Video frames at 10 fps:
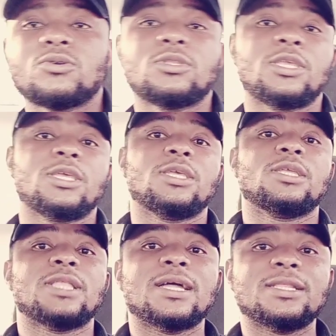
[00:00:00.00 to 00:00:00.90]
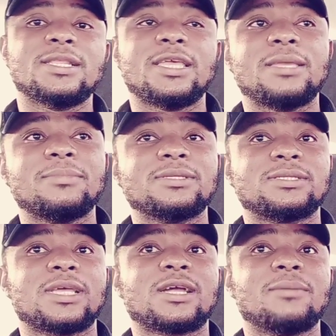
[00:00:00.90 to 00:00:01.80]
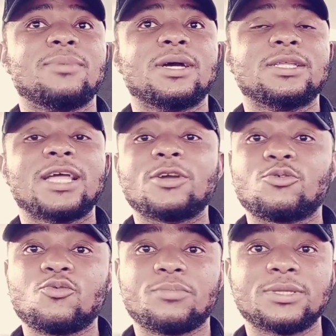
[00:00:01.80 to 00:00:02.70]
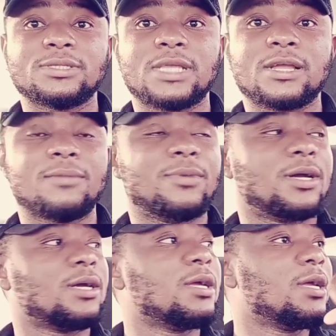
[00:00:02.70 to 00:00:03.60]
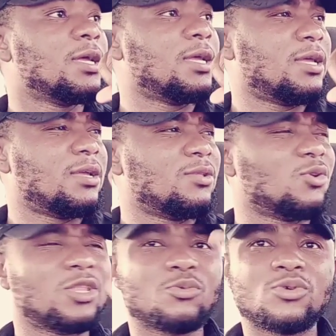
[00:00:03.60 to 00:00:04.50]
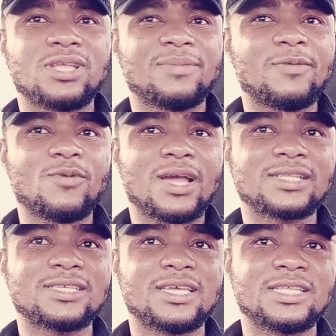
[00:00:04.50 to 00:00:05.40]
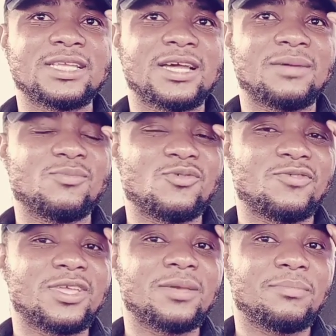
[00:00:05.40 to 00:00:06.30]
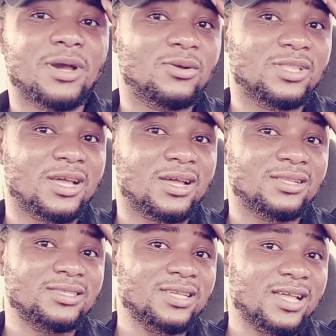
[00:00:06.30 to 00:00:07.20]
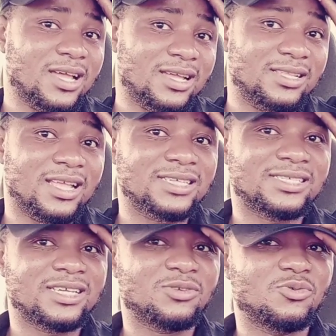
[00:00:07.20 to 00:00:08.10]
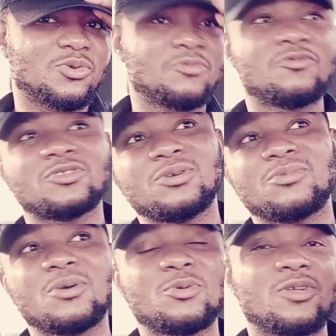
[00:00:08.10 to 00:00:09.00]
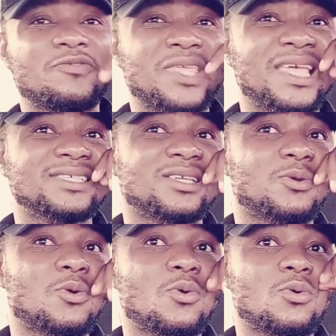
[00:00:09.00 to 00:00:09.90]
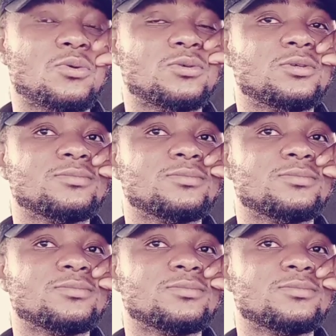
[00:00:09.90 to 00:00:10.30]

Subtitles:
that name is Isakaba, that group is Isakaba. Nollywood have people acted a movie about that said group some couple of years ago.